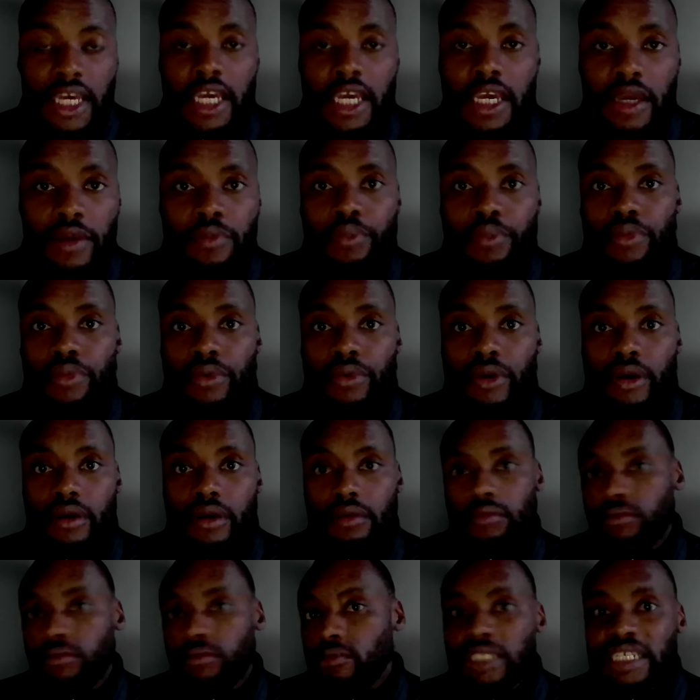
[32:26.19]
keep
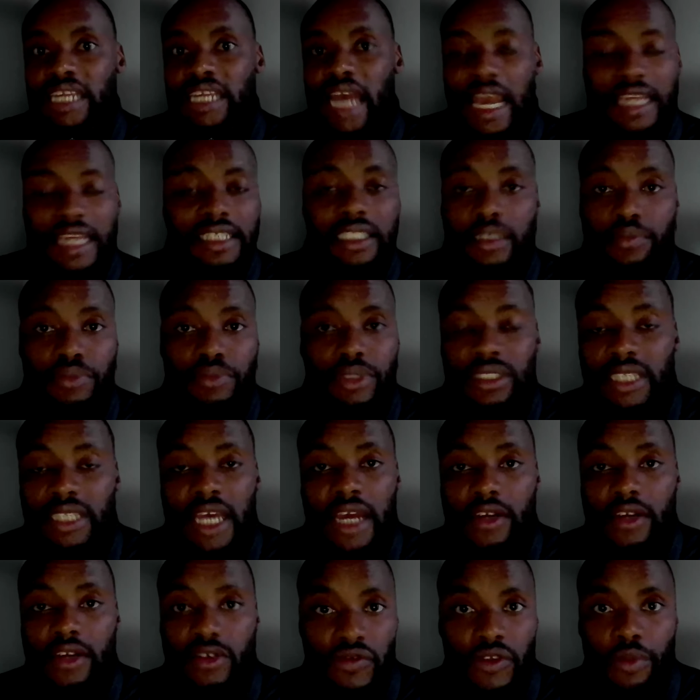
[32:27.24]

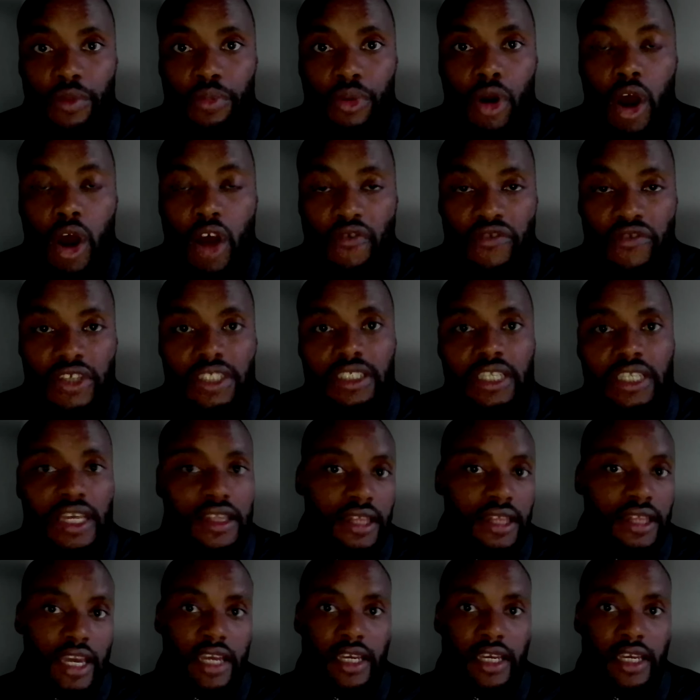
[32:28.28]
90% of the profits
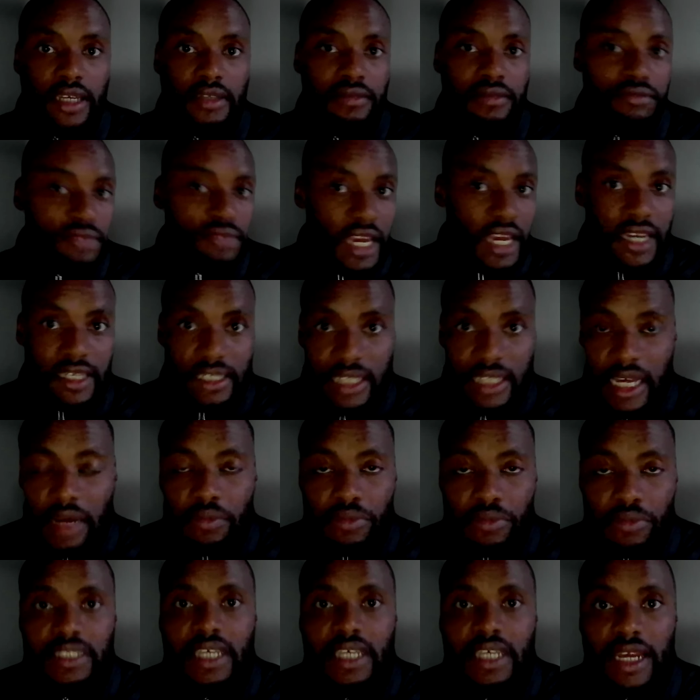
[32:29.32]
and they take
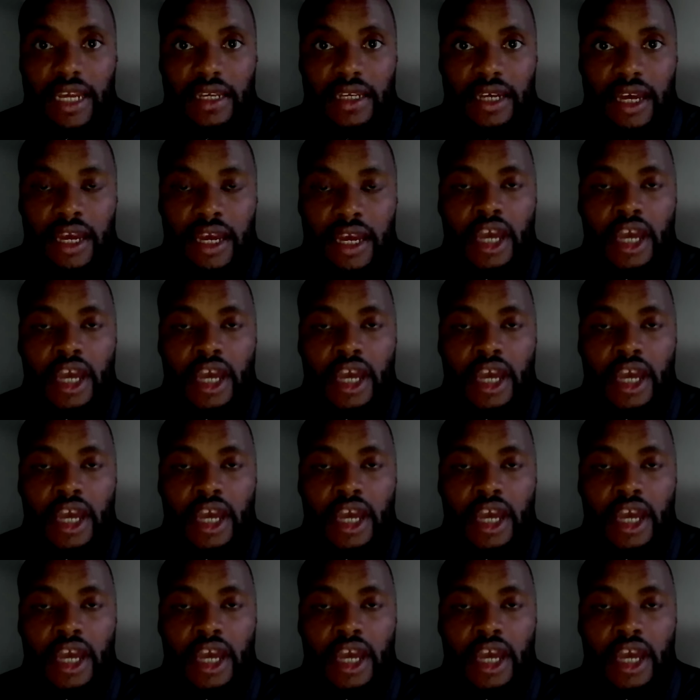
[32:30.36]
10%.